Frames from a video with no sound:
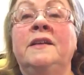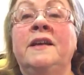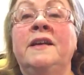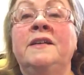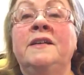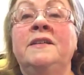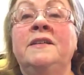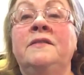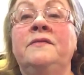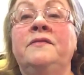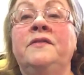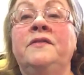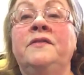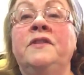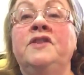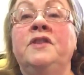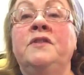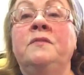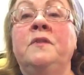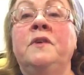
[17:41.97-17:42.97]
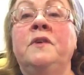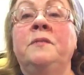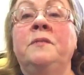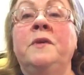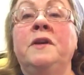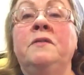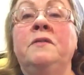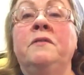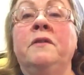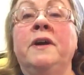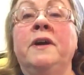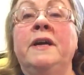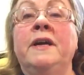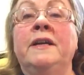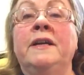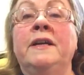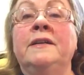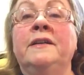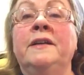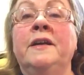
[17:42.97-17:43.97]
Taste the vision would be great.
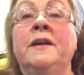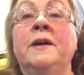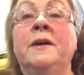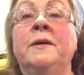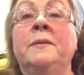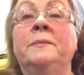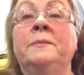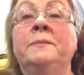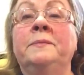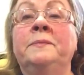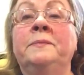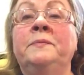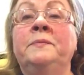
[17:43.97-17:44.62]
Yum.